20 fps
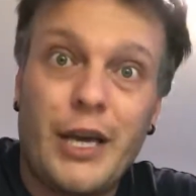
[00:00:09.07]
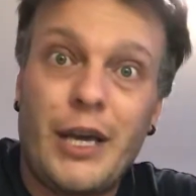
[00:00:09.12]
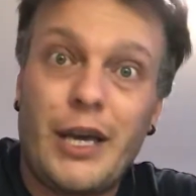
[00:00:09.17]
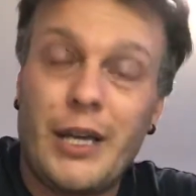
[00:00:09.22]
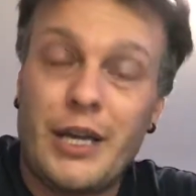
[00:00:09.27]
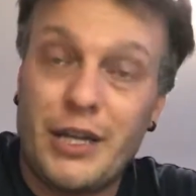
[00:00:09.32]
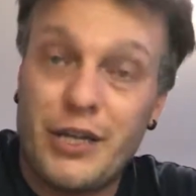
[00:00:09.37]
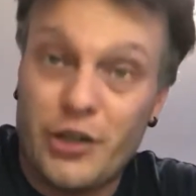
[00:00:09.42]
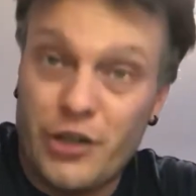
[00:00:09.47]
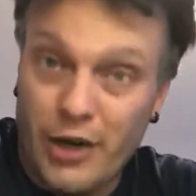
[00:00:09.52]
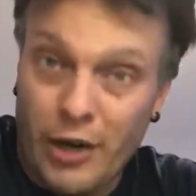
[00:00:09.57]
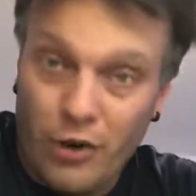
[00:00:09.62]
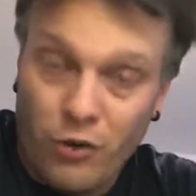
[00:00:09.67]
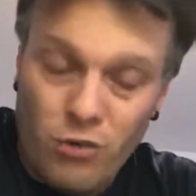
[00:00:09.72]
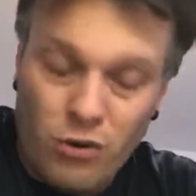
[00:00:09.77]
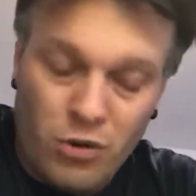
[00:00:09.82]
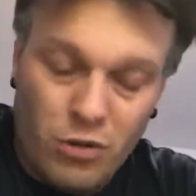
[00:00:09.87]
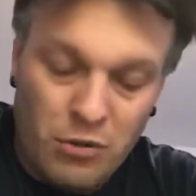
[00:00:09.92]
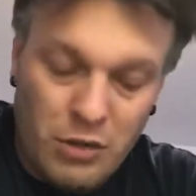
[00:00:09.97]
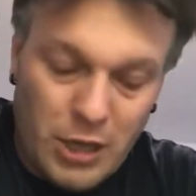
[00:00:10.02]
in
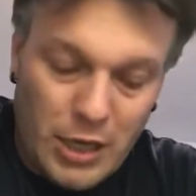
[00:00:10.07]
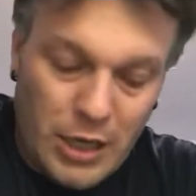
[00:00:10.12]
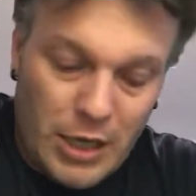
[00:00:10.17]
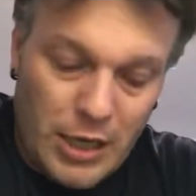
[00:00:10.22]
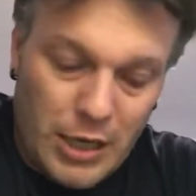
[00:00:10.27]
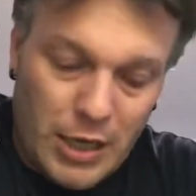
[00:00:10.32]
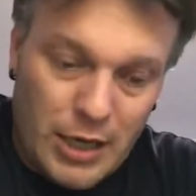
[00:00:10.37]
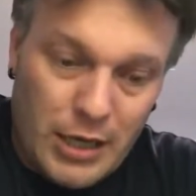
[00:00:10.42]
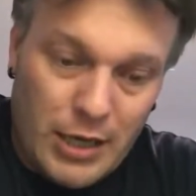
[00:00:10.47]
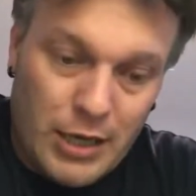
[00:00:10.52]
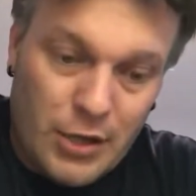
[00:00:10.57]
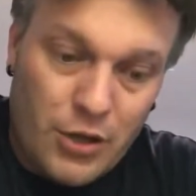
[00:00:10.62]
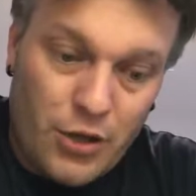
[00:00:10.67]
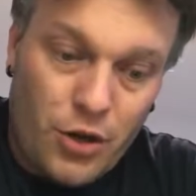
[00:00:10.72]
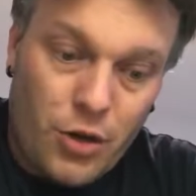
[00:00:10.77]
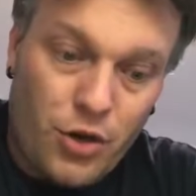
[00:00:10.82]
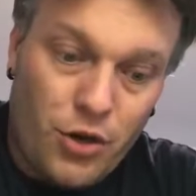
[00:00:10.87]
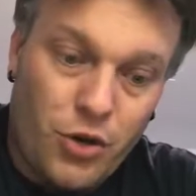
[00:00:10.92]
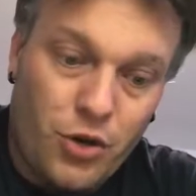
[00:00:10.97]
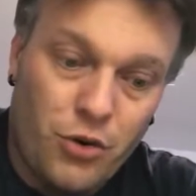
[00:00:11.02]
general
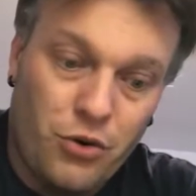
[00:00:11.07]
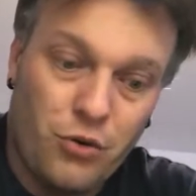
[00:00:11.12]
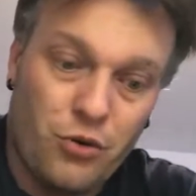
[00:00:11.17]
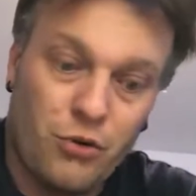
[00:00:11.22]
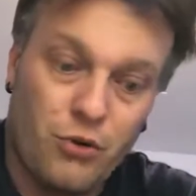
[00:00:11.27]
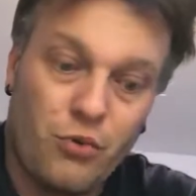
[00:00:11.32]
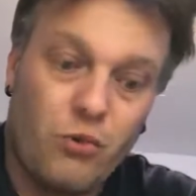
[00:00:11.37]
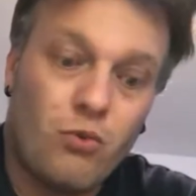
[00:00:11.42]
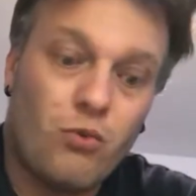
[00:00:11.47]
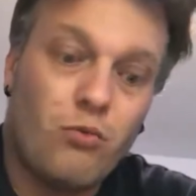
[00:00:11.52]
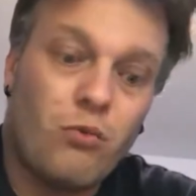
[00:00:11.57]
who